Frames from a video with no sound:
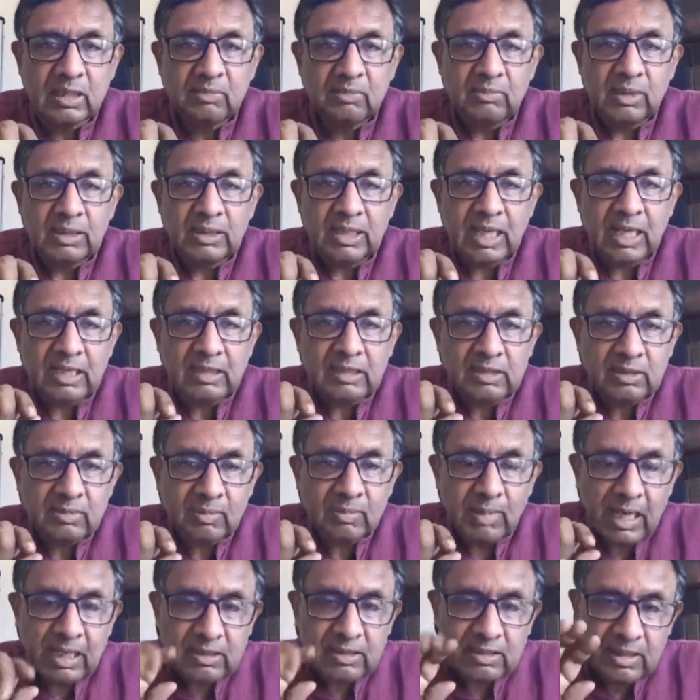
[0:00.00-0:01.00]
but that is
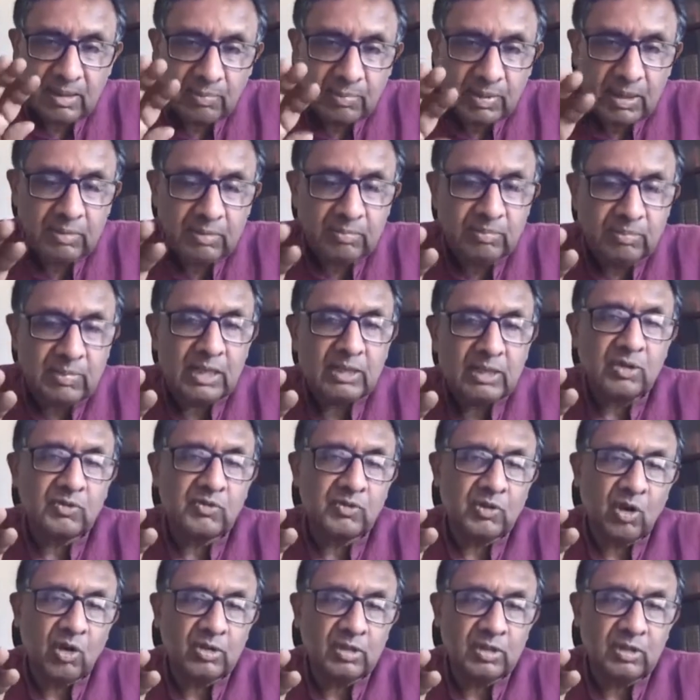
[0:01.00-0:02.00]
a separate matter
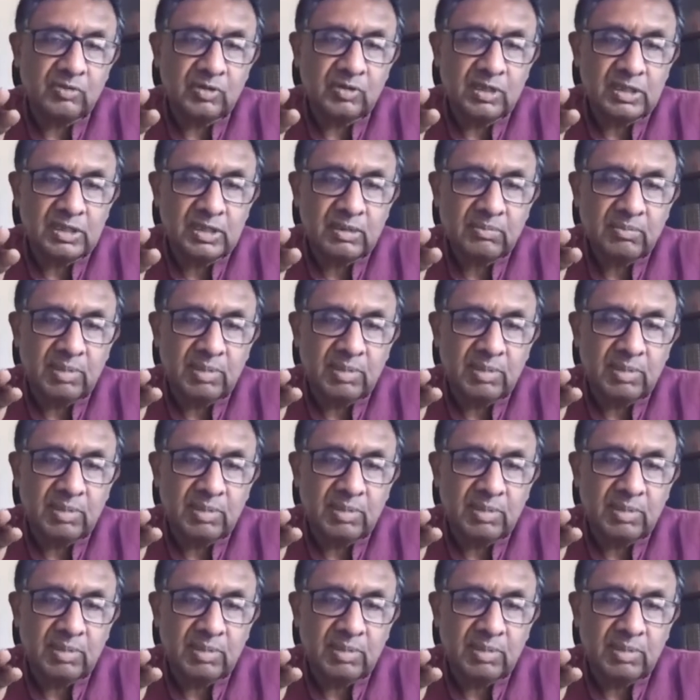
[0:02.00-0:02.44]
of controversy.